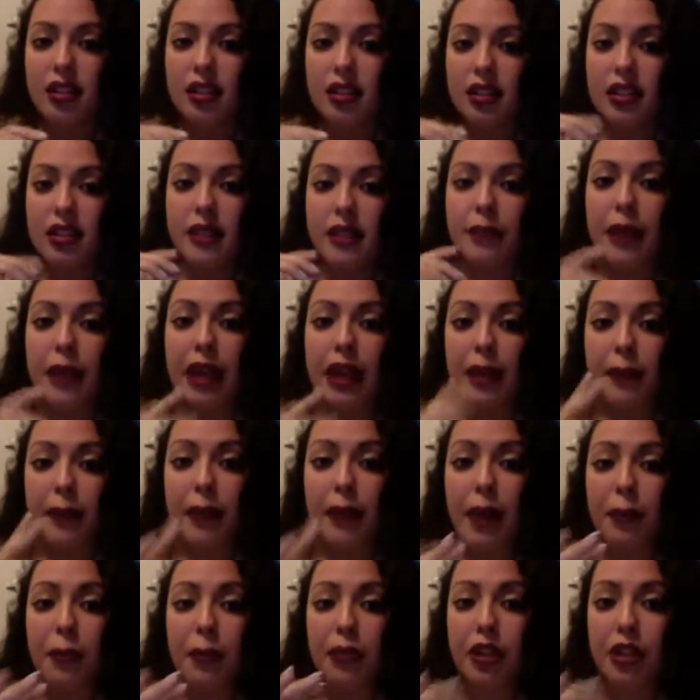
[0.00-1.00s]
to make
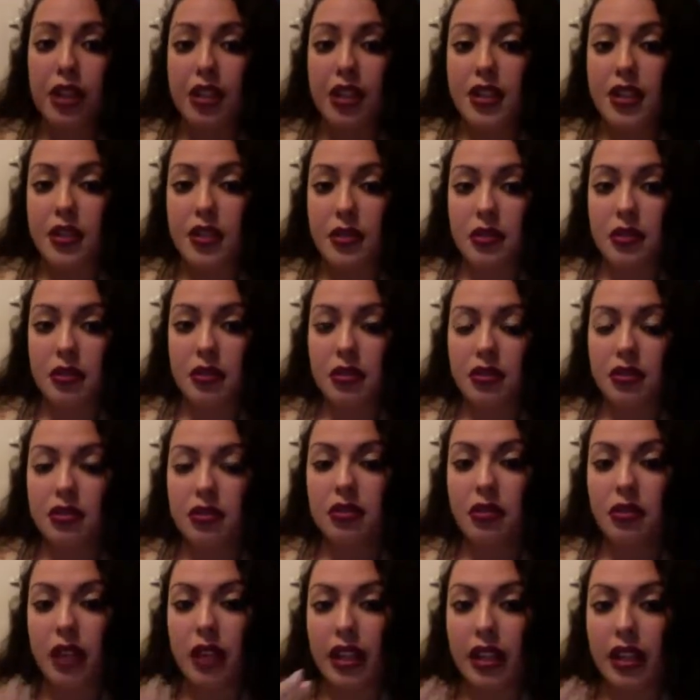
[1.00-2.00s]
memories
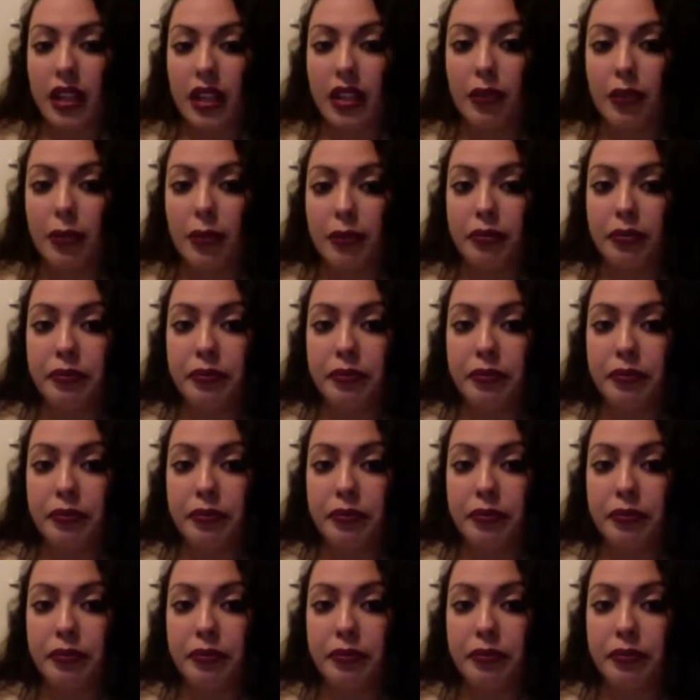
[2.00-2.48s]
with him.